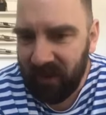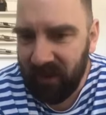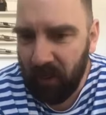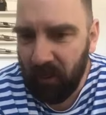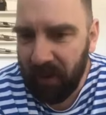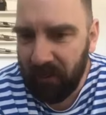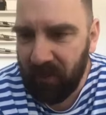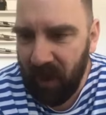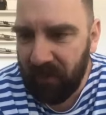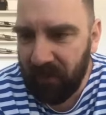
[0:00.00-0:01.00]
Now
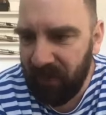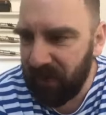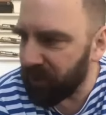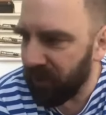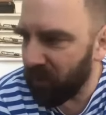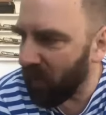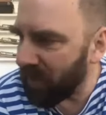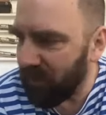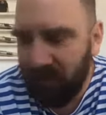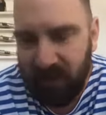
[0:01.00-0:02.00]
I'm finishing one
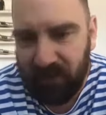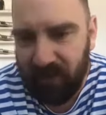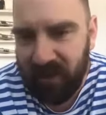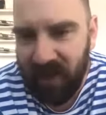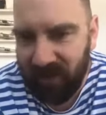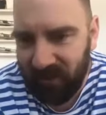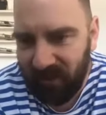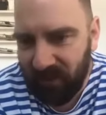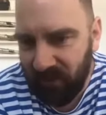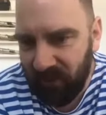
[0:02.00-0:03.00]
song after the other,
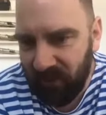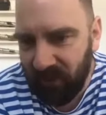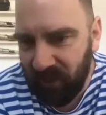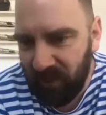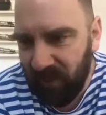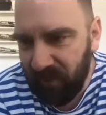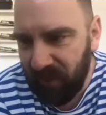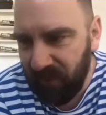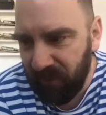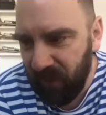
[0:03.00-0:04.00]
so this will be
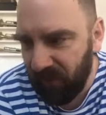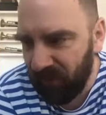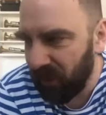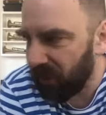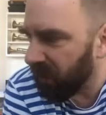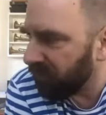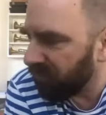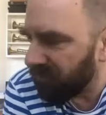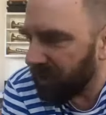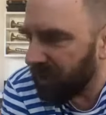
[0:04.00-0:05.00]
finished and I
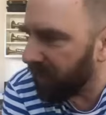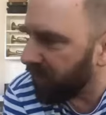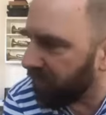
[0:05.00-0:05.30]
just have to